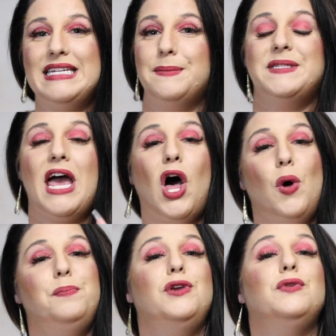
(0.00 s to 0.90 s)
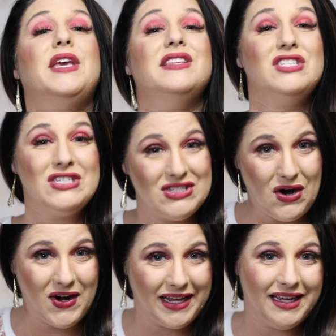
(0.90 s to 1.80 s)
tips to help you get
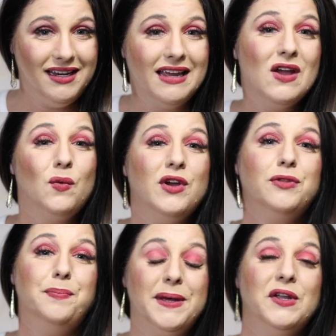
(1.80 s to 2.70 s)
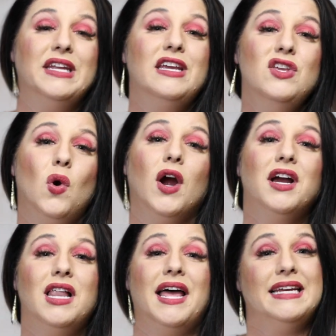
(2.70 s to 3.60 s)
started with building your
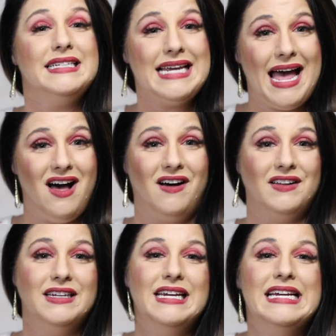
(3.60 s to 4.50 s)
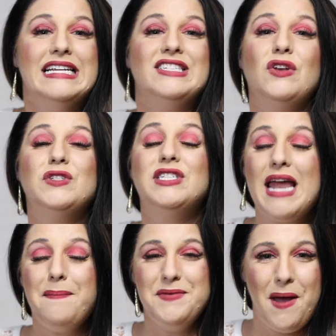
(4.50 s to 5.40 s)
clientele. So
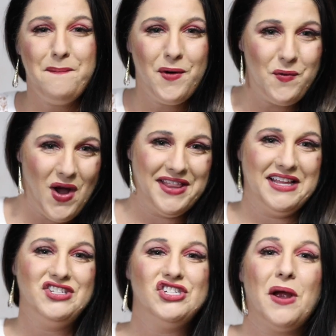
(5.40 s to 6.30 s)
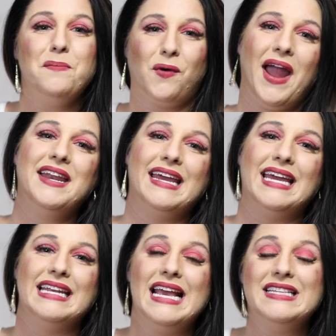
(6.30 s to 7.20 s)
step number 1, let's jump right
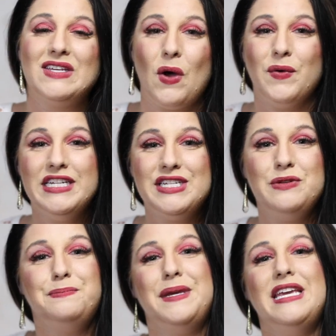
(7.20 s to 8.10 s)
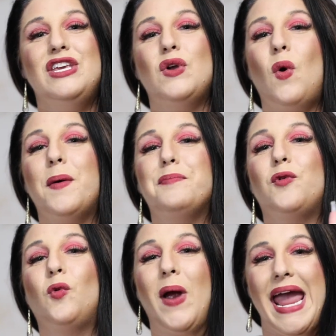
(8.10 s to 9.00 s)
in. It's going to be your
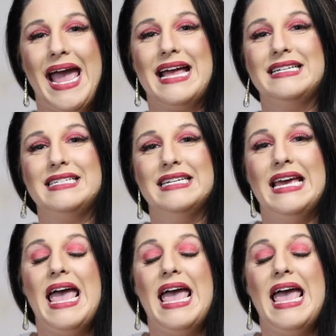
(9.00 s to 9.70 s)
brand.